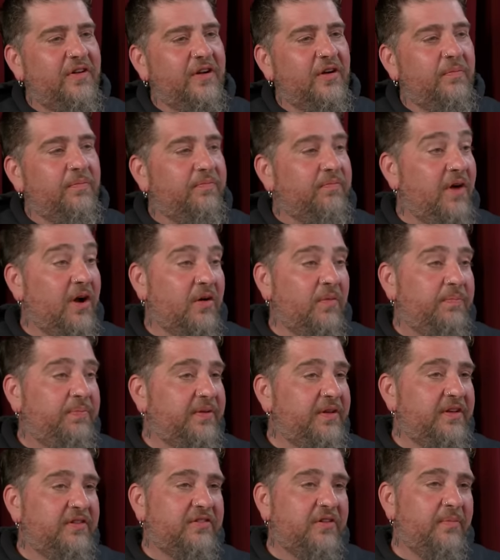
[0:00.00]
I go, Rocco,
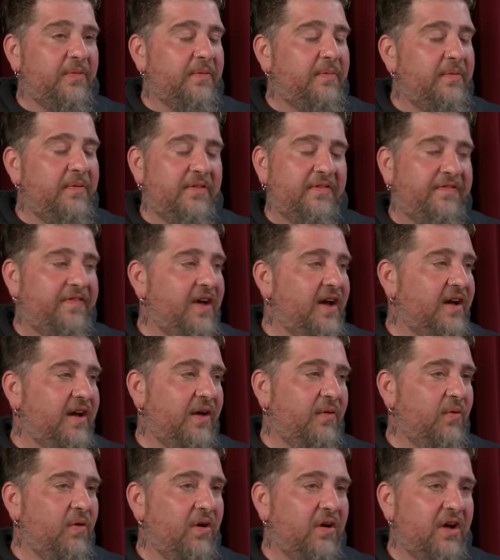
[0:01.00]
please don't make me be the fat guy
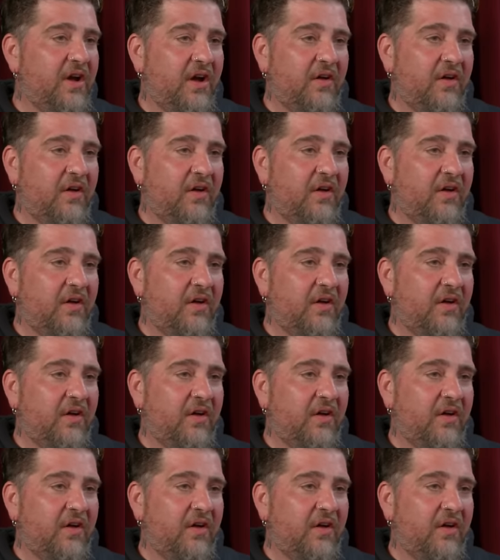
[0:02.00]
walking